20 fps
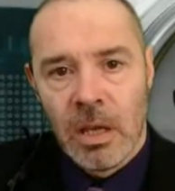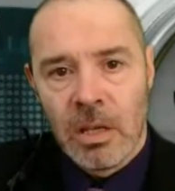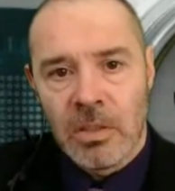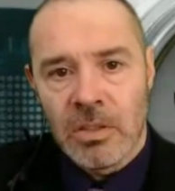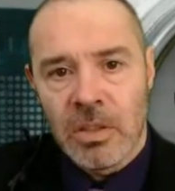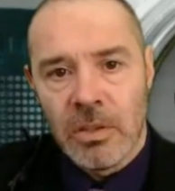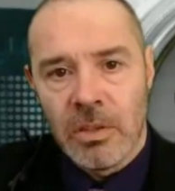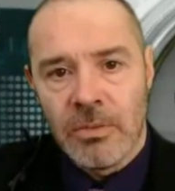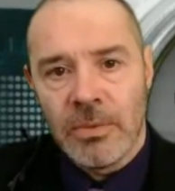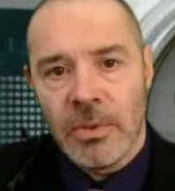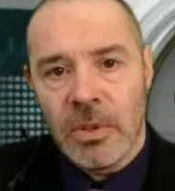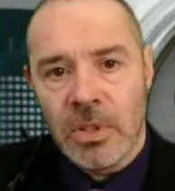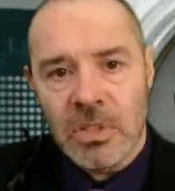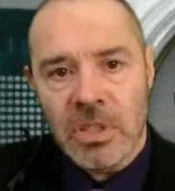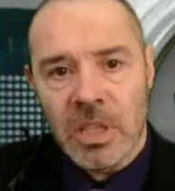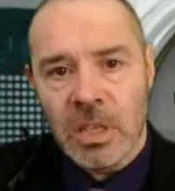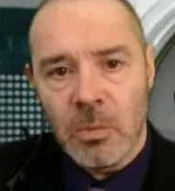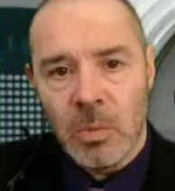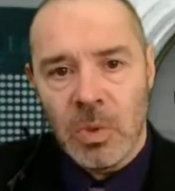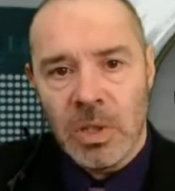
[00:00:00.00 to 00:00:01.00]
So the first
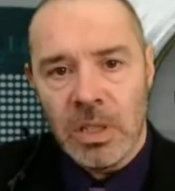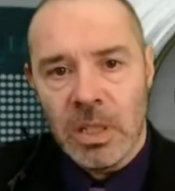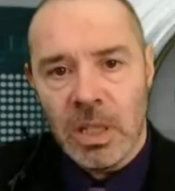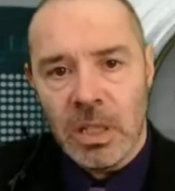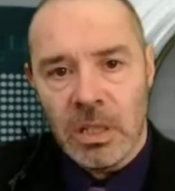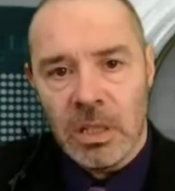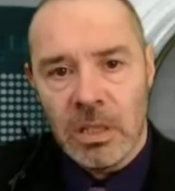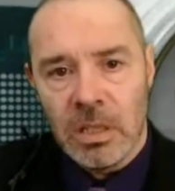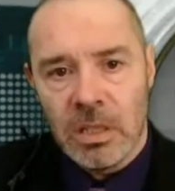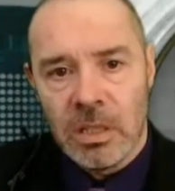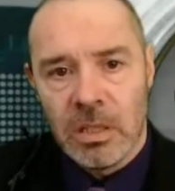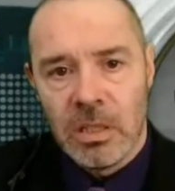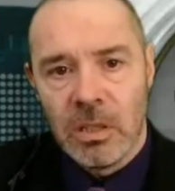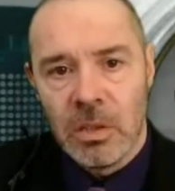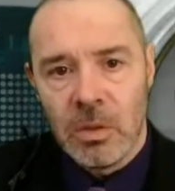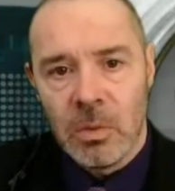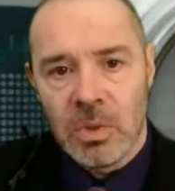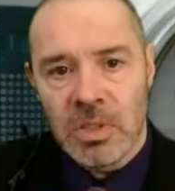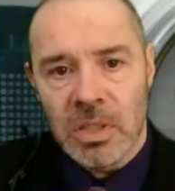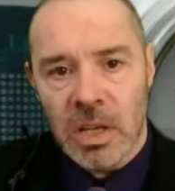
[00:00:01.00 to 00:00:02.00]
thing we needed to
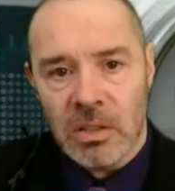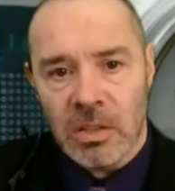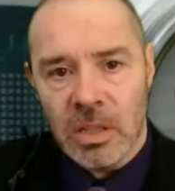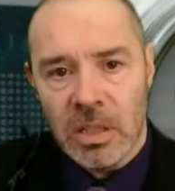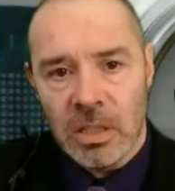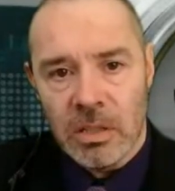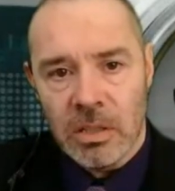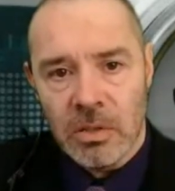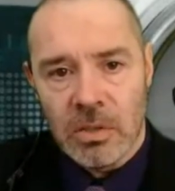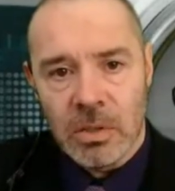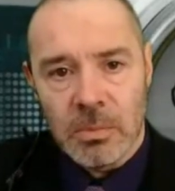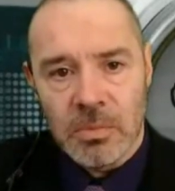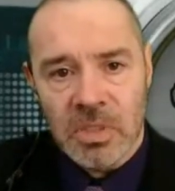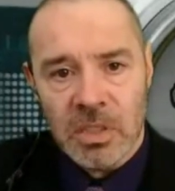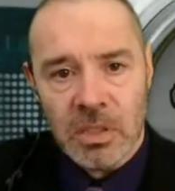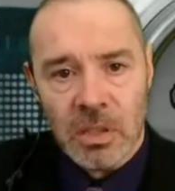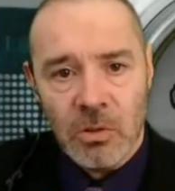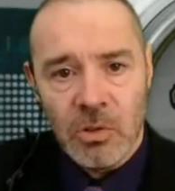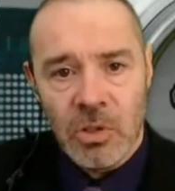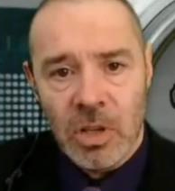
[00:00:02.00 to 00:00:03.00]
do was actually do some
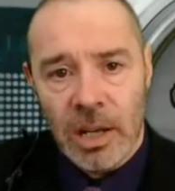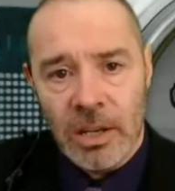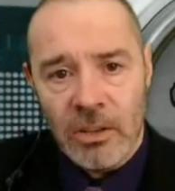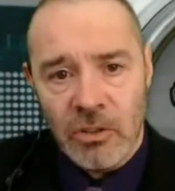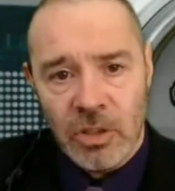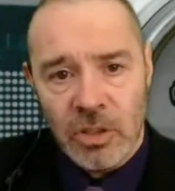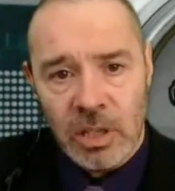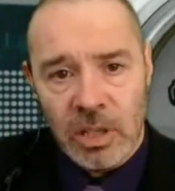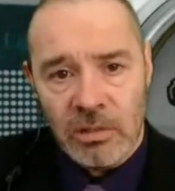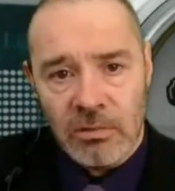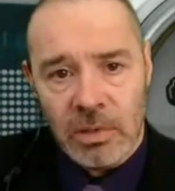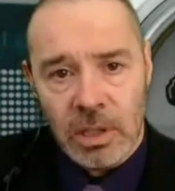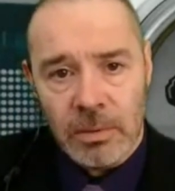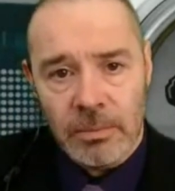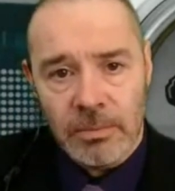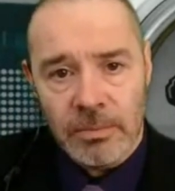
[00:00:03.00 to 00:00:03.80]
social engineering.